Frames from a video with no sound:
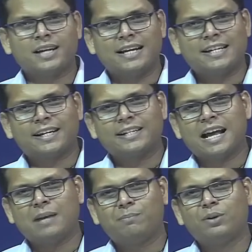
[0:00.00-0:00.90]
LDA can
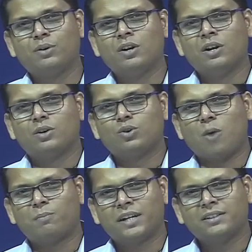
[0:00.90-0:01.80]
help you to
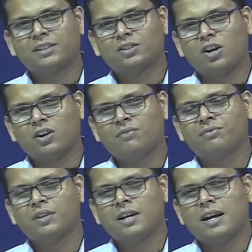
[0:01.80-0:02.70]
obtain this sort of
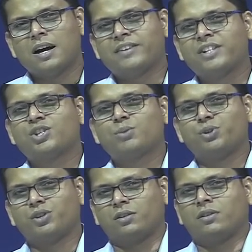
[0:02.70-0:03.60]

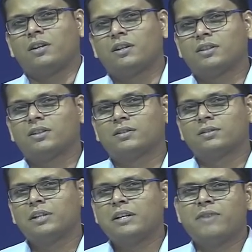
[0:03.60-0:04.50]
distribution, this
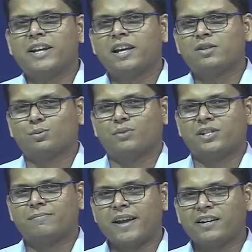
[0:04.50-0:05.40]
in a very
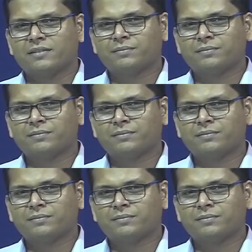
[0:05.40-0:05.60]
unsupervised manner.